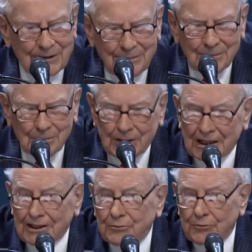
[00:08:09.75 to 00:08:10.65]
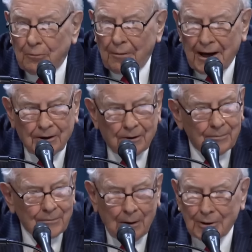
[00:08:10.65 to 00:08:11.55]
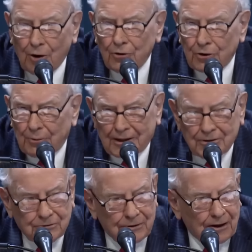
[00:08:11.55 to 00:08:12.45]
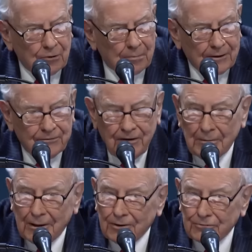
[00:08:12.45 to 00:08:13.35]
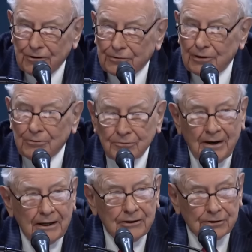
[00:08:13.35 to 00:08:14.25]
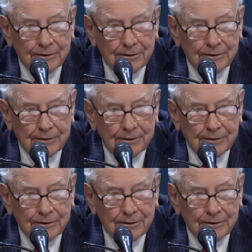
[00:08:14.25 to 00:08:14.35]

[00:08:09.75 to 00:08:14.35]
Particularly if you're a male. I mean, all the records are held by females in terms of age.